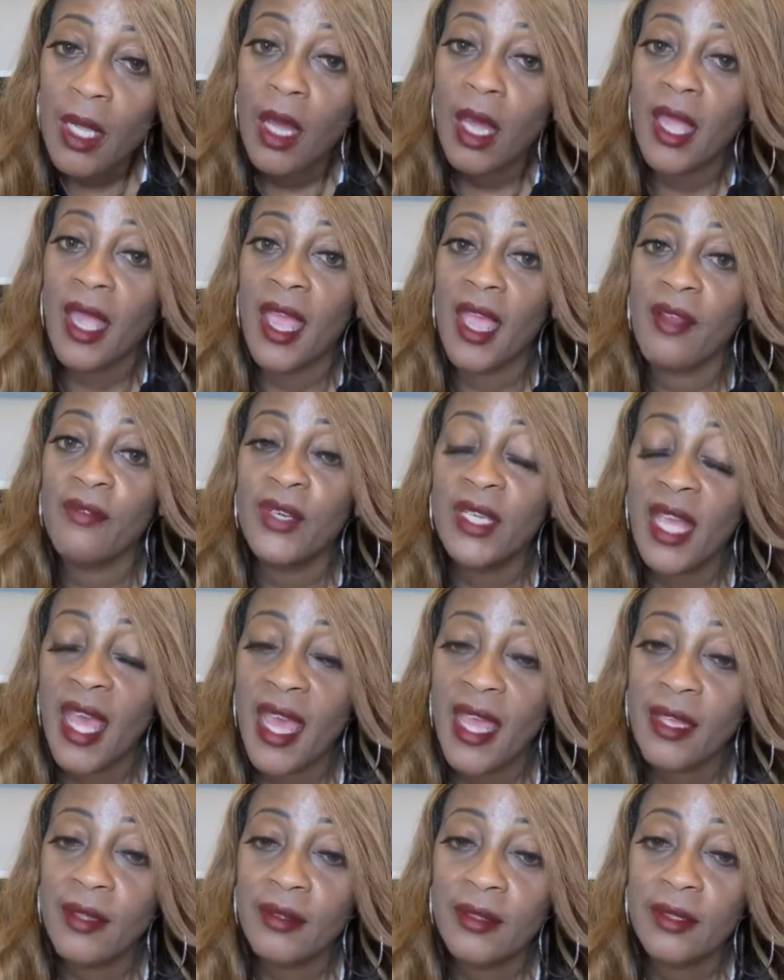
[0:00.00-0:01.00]
every
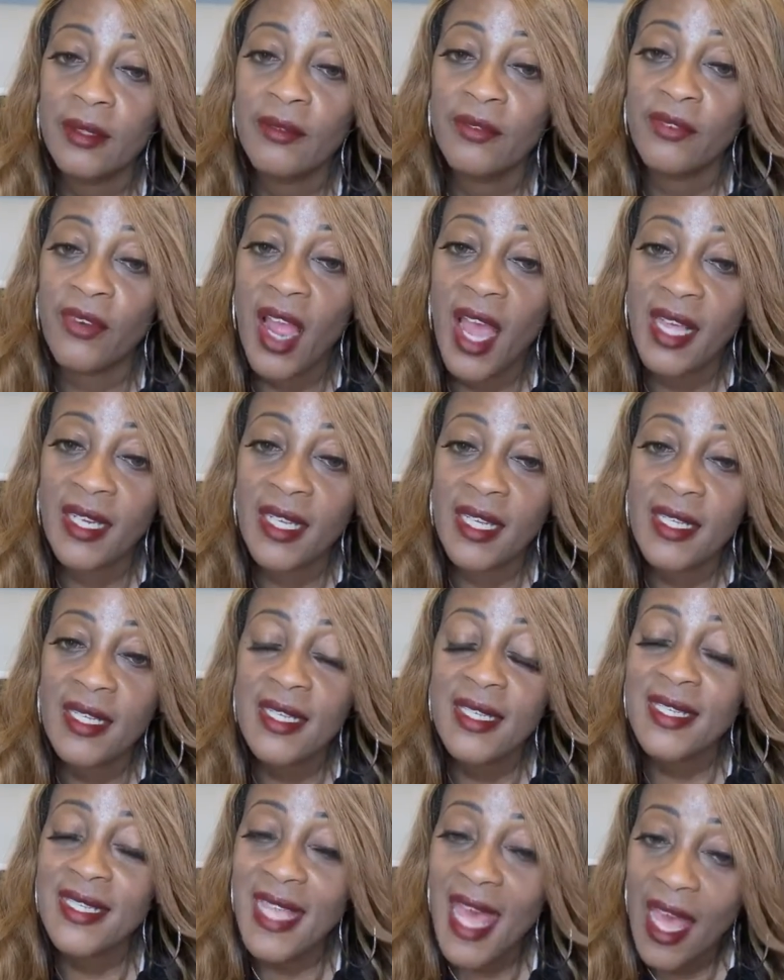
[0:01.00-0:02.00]
day, Friday,
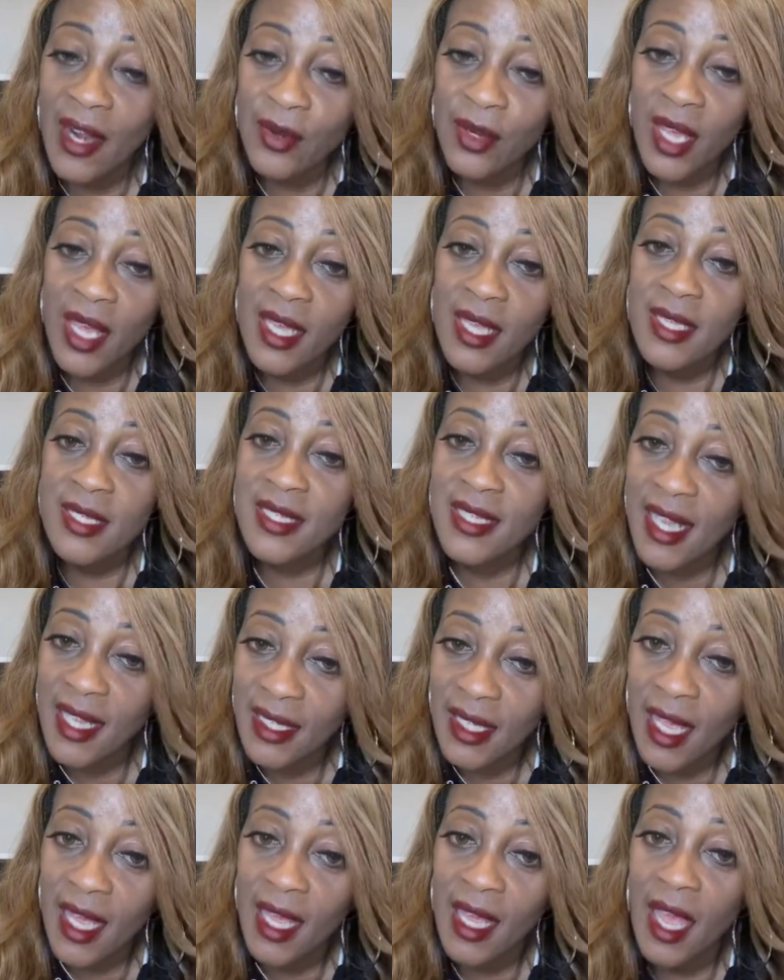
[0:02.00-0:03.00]
Saturday,
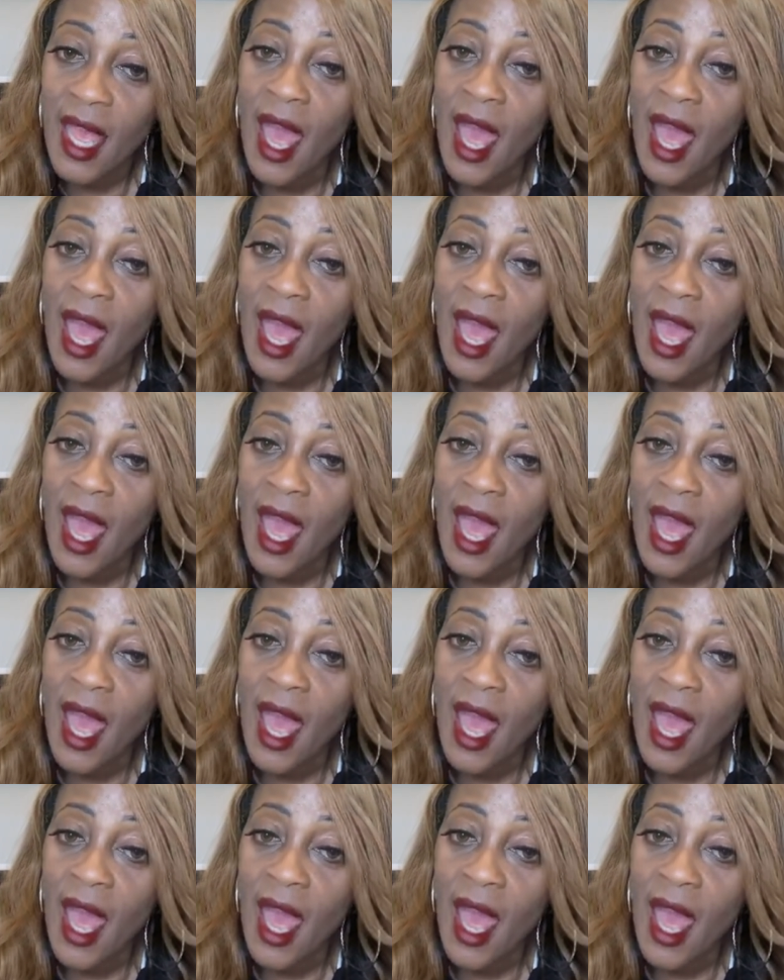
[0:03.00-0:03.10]
Sunday.